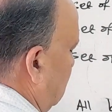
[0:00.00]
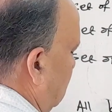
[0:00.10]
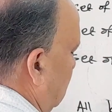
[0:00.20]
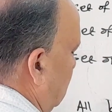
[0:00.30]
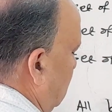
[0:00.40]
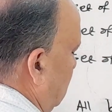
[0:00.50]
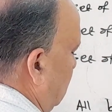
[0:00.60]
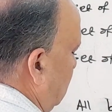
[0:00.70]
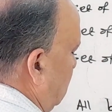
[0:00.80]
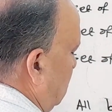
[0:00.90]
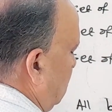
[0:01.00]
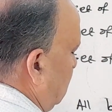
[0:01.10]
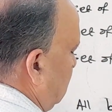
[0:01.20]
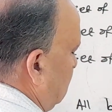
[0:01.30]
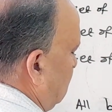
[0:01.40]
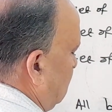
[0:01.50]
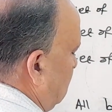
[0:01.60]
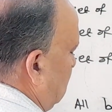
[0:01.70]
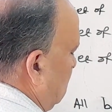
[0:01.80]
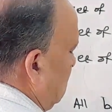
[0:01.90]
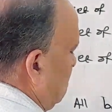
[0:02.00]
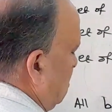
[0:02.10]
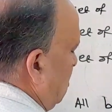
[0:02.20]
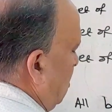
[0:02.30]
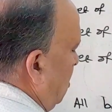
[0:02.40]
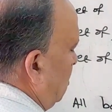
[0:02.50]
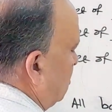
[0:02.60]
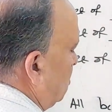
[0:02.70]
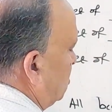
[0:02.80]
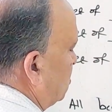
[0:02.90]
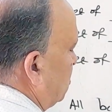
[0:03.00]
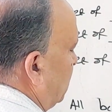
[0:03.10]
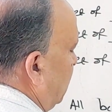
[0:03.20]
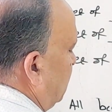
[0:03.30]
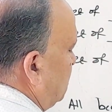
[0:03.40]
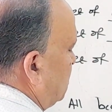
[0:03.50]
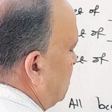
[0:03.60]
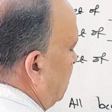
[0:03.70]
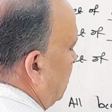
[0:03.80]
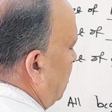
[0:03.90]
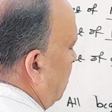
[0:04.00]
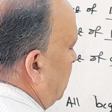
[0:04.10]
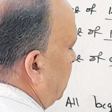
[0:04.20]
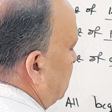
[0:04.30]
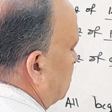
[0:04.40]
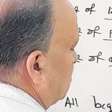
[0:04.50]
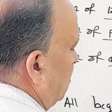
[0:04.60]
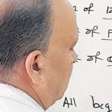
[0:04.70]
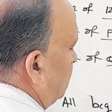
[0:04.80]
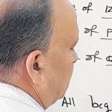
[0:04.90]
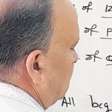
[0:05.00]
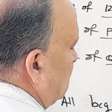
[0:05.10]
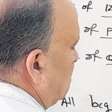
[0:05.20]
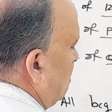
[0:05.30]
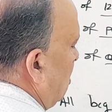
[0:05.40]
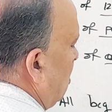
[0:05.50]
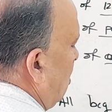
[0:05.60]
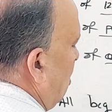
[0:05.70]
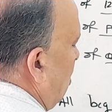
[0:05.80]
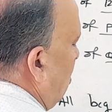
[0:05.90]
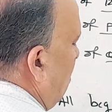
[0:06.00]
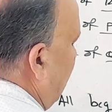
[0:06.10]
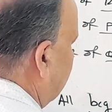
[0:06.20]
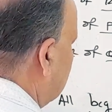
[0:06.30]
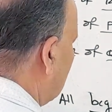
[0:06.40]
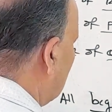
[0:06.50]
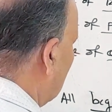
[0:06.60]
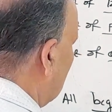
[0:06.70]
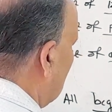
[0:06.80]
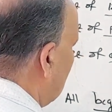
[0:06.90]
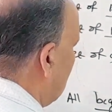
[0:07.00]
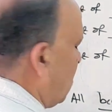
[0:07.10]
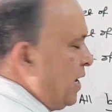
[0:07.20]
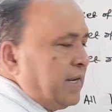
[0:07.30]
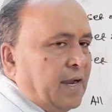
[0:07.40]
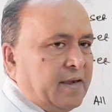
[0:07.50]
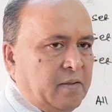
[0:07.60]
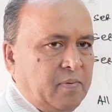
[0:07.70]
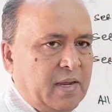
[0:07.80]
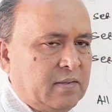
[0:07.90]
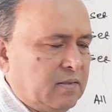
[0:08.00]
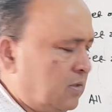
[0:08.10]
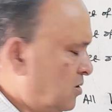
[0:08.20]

a school. All good students of a school. What is good? No one can define.